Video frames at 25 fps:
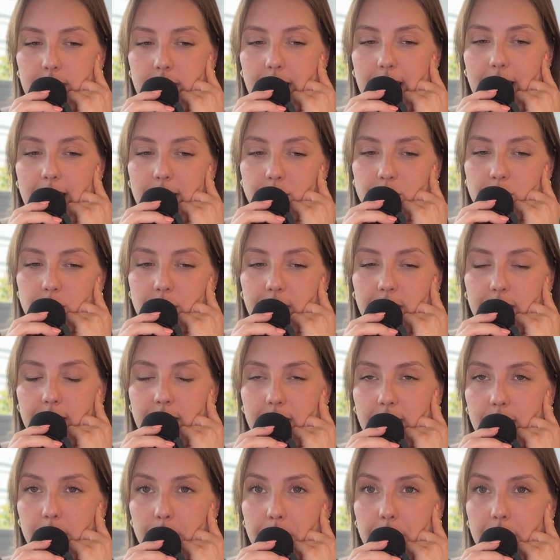actually
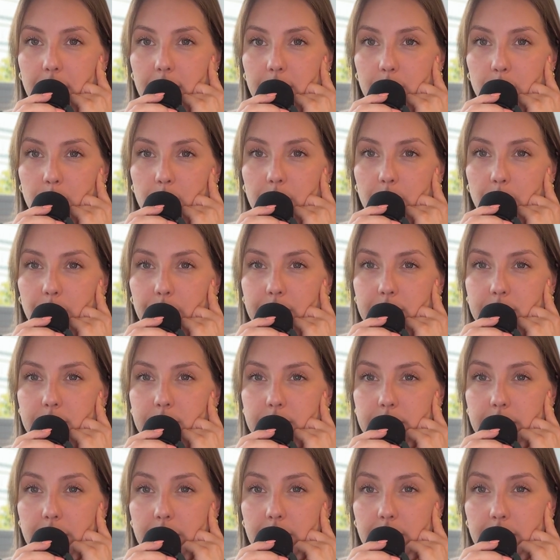think about it, what I wanted to
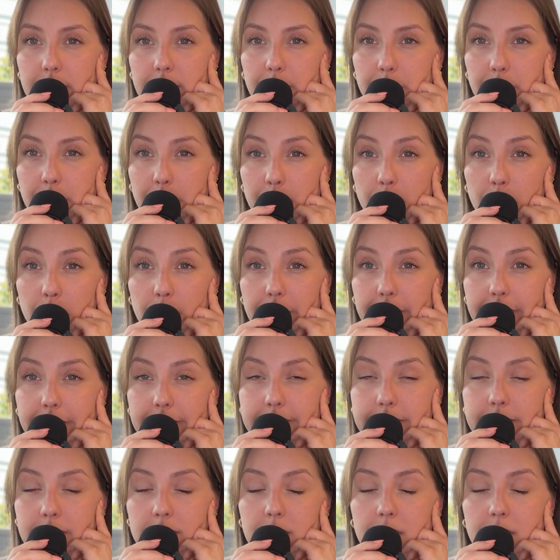say a little bit more.